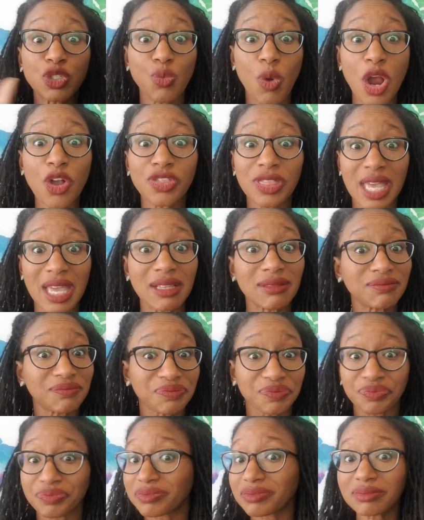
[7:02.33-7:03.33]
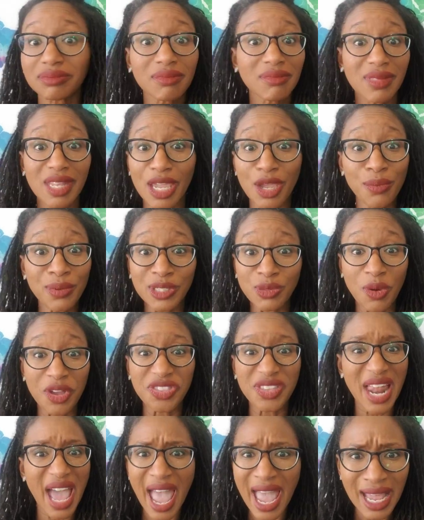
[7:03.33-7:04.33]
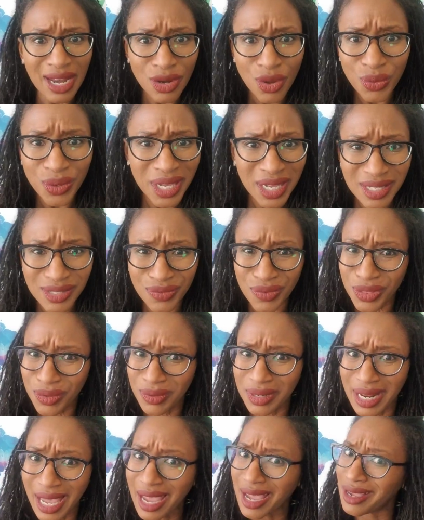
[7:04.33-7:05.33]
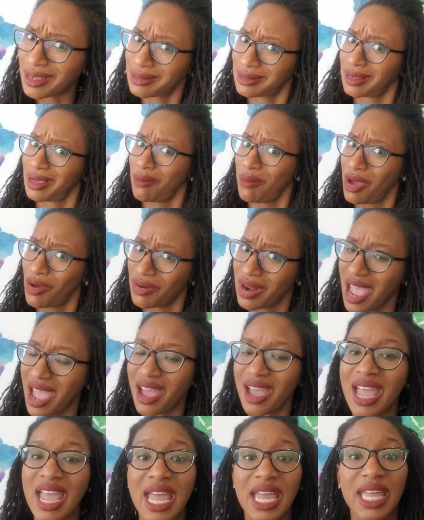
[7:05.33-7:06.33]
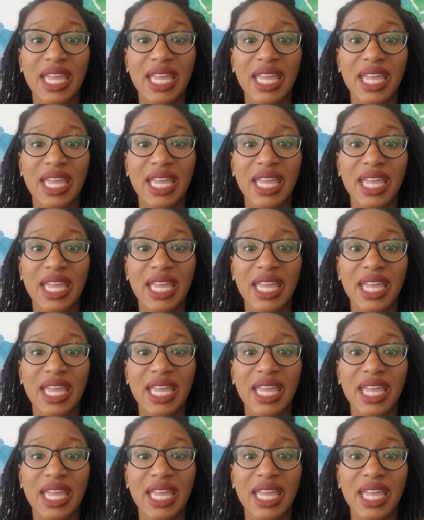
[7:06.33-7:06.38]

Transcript: worth it. It was worth it. I had no kids for 3 days. Come on now.